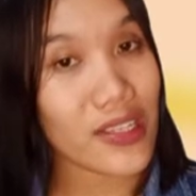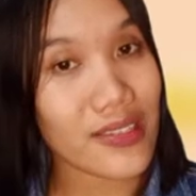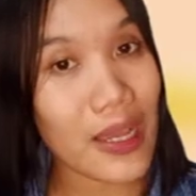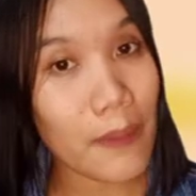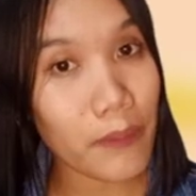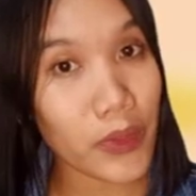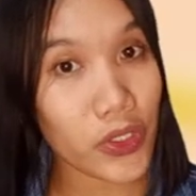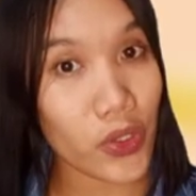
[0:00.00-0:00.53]

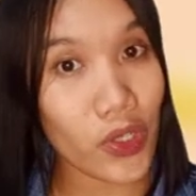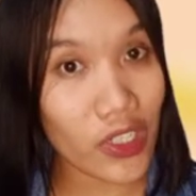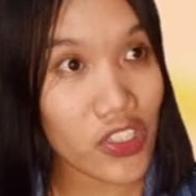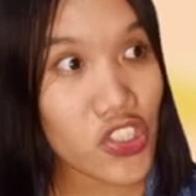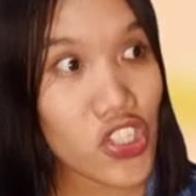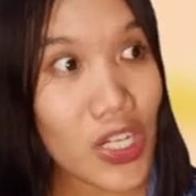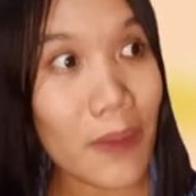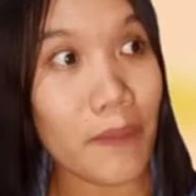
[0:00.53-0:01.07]
example, you are
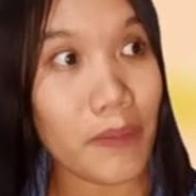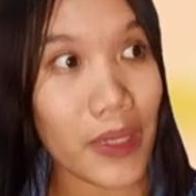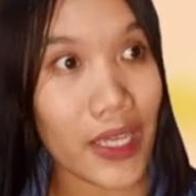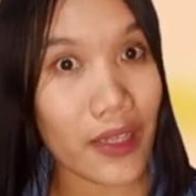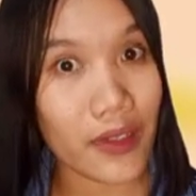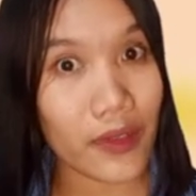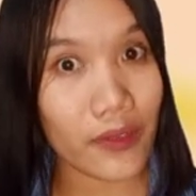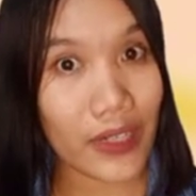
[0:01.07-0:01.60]

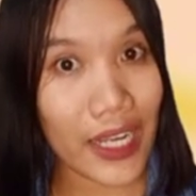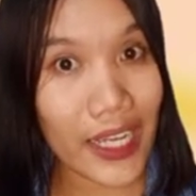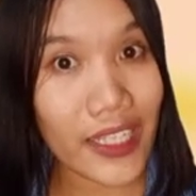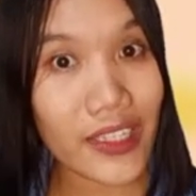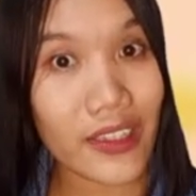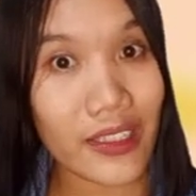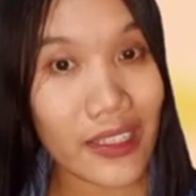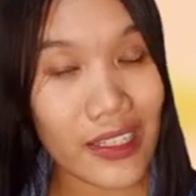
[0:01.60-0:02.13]
jumping, right?
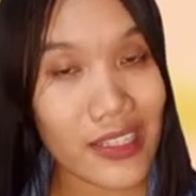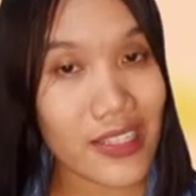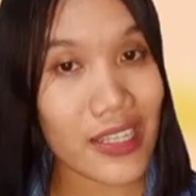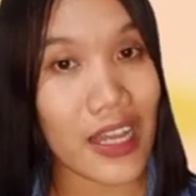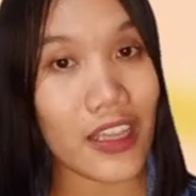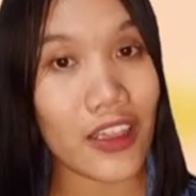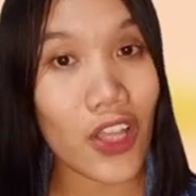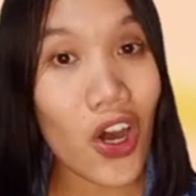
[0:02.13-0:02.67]
It's
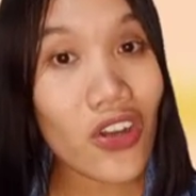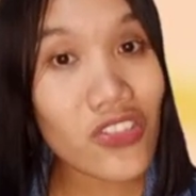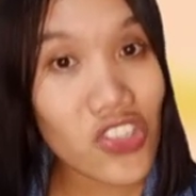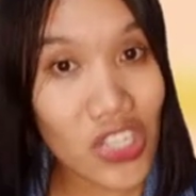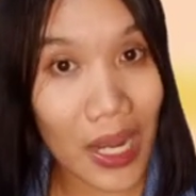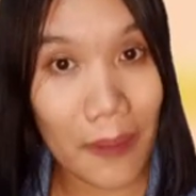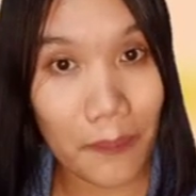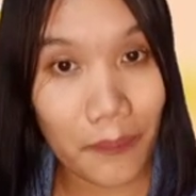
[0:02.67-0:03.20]
a long
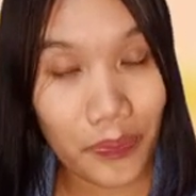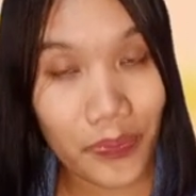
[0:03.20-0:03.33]
jump